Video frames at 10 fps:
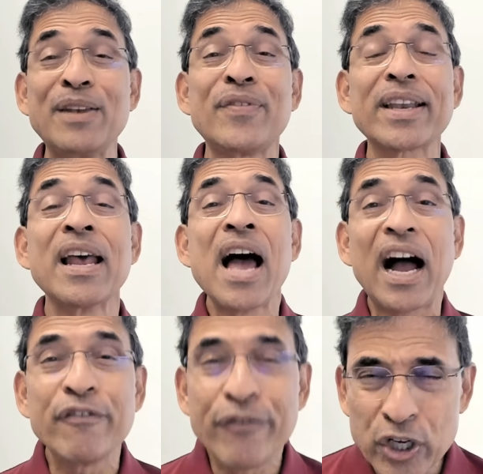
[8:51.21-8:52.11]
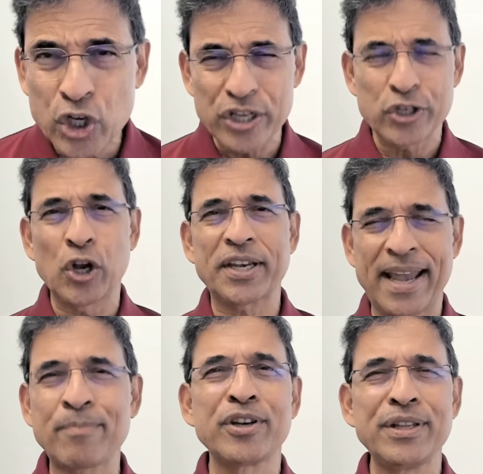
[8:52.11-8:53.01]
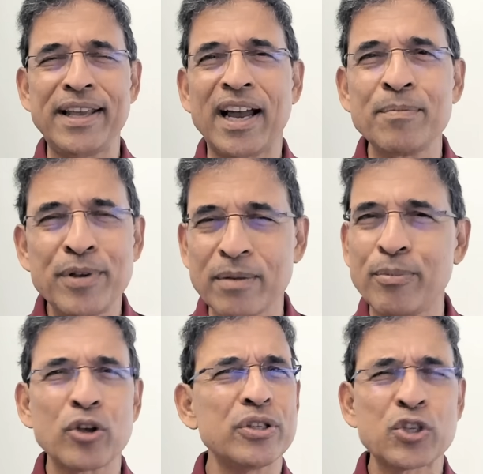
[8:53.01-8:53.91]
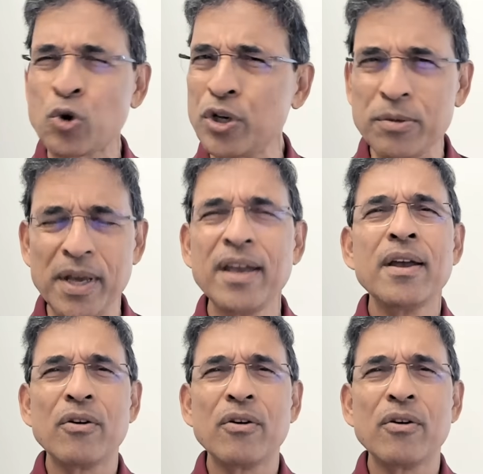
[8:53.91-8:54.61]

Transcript: In fact, I wish he's not captain in the IPL because it's going to be